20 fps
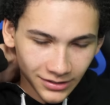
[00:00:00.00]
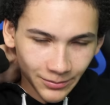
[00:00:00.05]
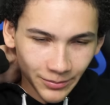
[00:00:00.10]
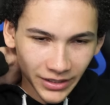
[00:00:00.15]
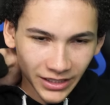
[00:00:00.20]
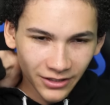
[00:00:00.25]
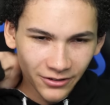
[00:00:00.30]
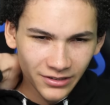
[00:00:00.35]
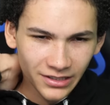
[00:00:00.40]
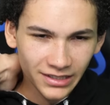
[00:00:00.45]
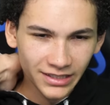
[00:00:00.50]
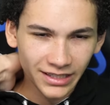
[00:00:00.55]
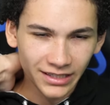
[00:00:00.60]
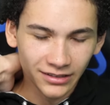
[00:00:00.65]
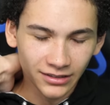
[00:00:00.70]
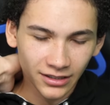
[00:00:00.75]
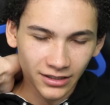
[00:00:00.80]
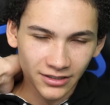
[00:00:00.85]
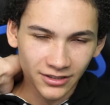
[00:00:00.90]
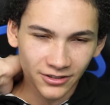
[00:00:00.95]
My notes
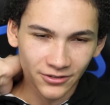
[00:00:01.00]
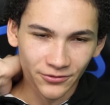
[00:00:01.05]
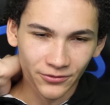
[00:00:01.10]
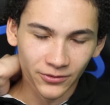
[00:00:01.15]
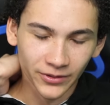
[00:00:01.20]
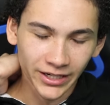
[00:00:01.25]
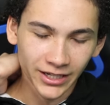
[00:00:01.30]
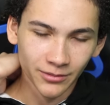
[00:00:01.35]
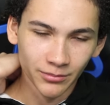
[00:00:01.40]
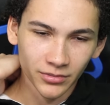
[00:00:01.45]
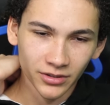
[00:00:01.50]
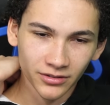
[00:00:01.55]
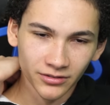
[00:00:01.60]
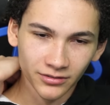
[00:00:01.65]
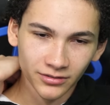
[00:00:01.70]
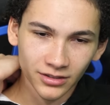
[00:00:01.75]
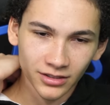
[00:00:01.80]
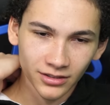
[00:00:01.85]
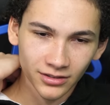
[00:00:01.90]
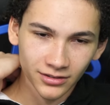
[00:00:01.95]
say tons of
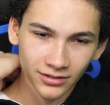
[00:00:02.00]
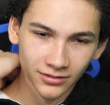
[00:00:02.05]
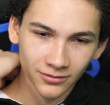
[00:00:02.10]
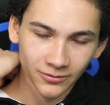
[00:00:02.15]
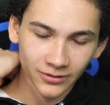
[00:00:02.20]
rainbows.